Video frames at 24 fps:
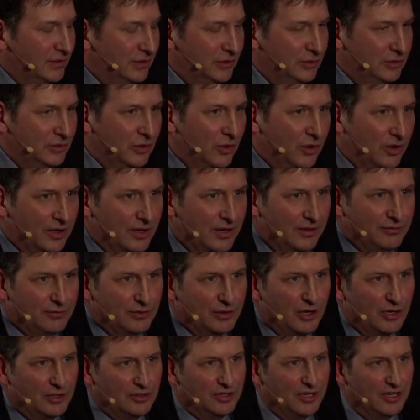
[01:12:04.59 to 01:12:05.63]
in New York. I
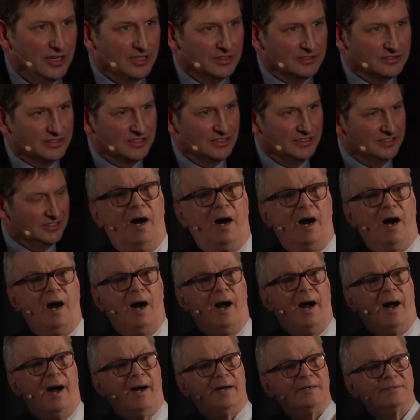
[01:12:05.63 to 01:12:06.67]
forgot to ask.
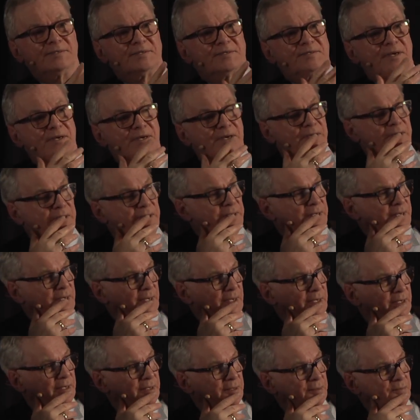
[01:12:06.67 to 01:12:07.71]
As the
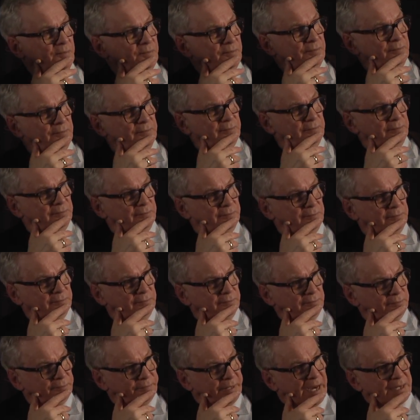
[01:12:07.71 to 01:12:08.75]
um,
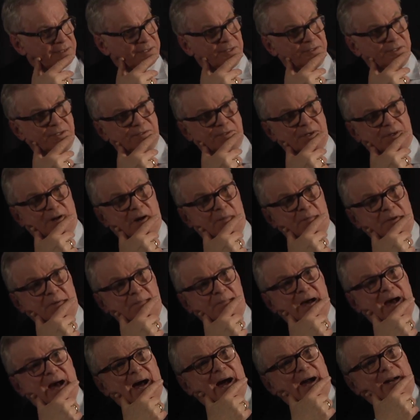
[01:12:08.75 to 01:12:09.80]
passengers are coming
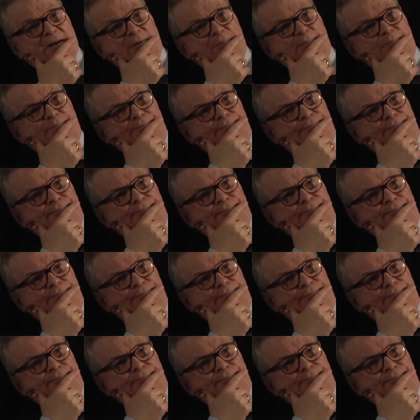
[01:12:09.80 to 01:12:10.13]
back,